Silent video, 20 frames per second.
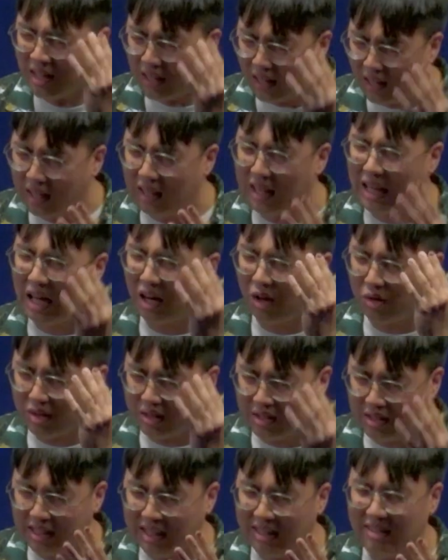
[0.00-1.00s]
allow the
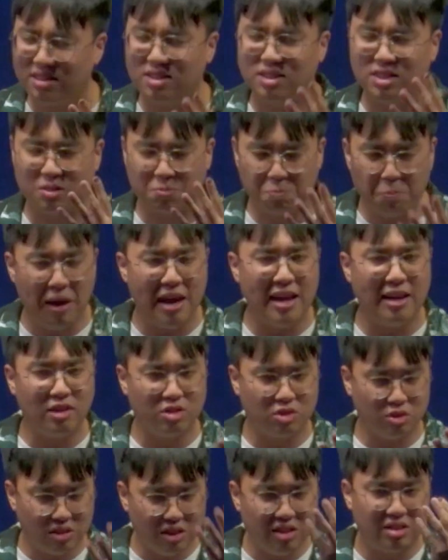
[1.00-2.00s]
teens
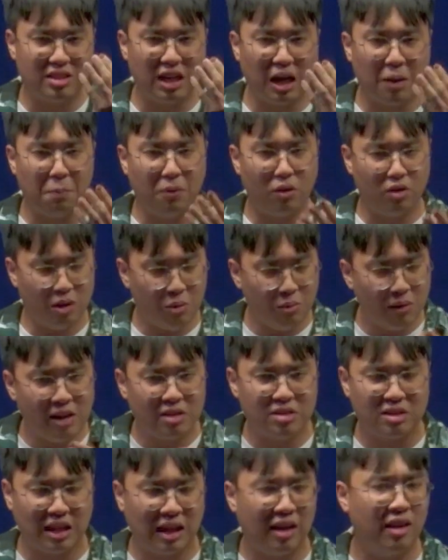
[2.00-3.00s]
space to disciple even
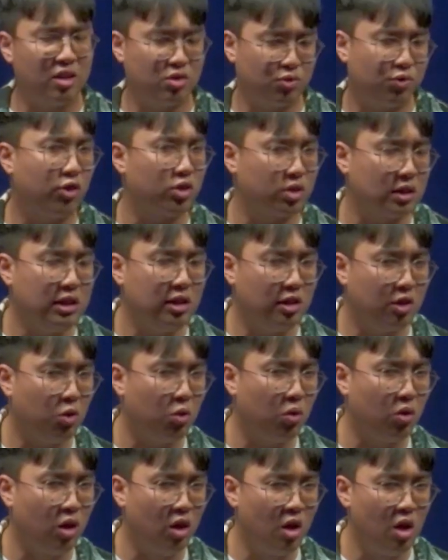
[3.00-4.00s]
as young as
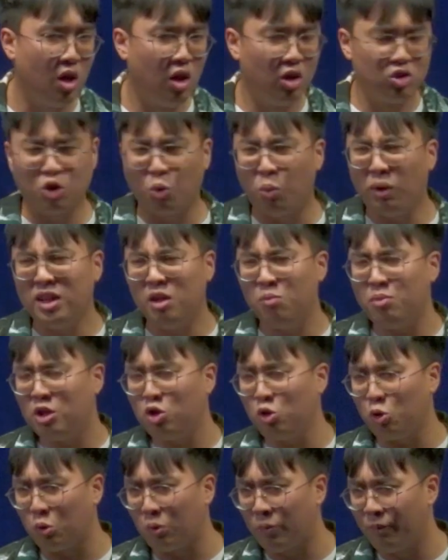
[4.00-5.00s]
14-year-old. So what did we
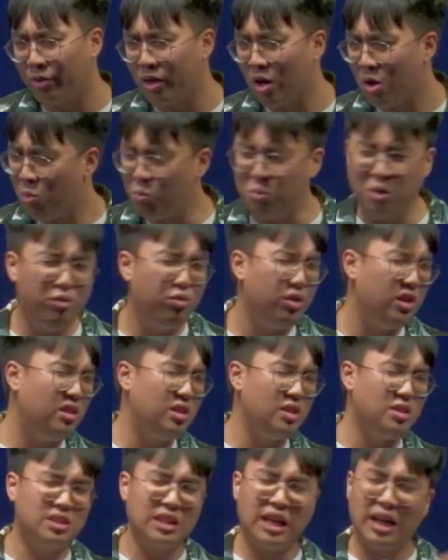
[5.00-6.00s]
do? We
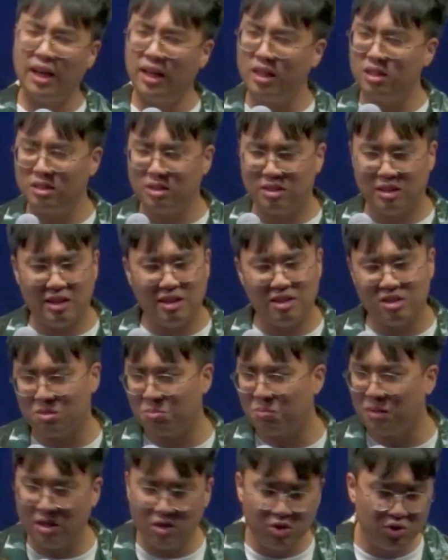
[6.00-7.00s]
redesigned the teens
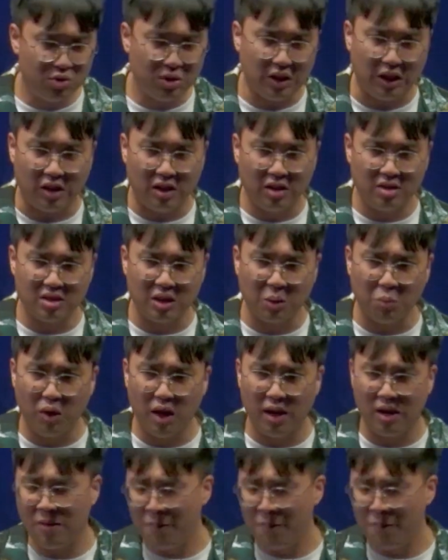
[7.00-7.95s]
ministry somewhat.